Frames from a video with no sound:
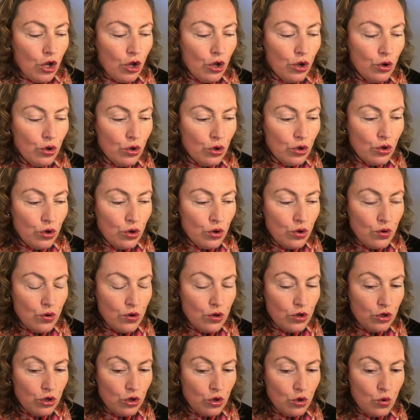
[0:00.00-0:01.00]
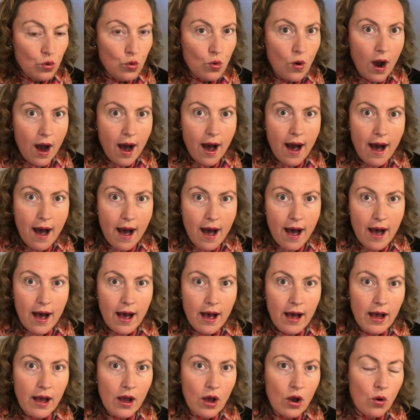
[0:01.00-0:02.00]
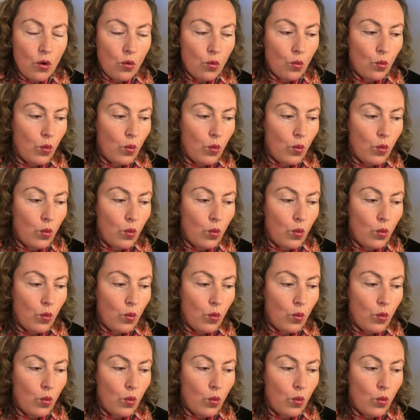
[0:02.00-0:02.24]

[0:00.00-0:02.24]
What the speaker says: who you are